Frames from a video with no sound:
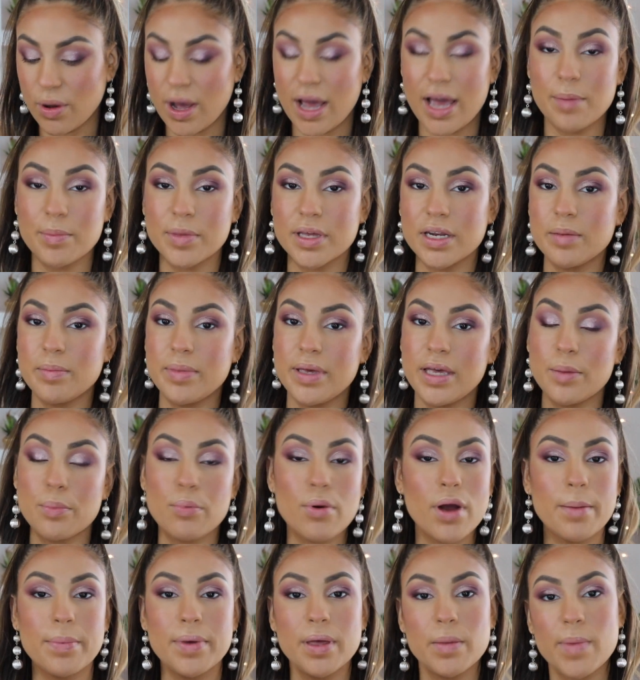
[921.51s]
I am going to be
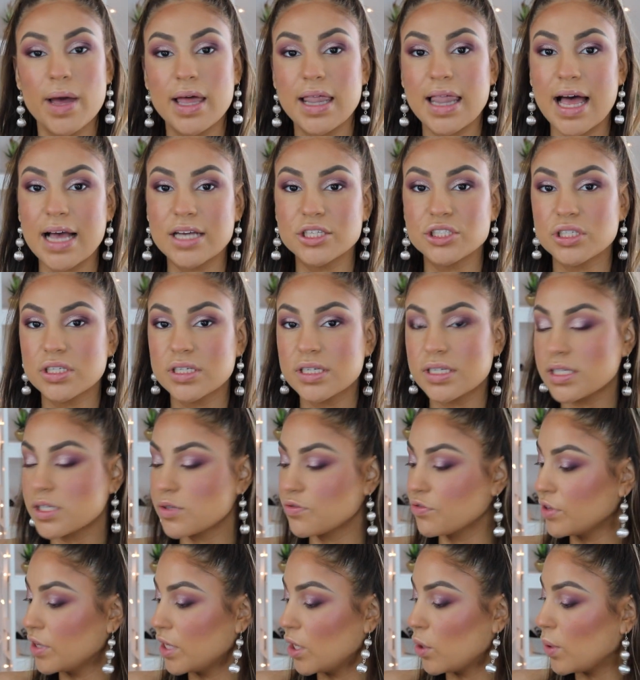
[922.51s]
prepping my lashes
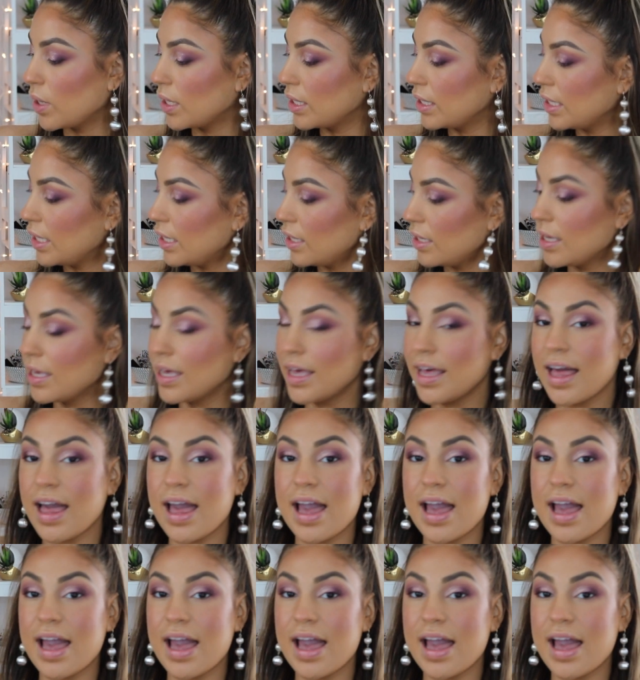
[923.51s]
really quickly,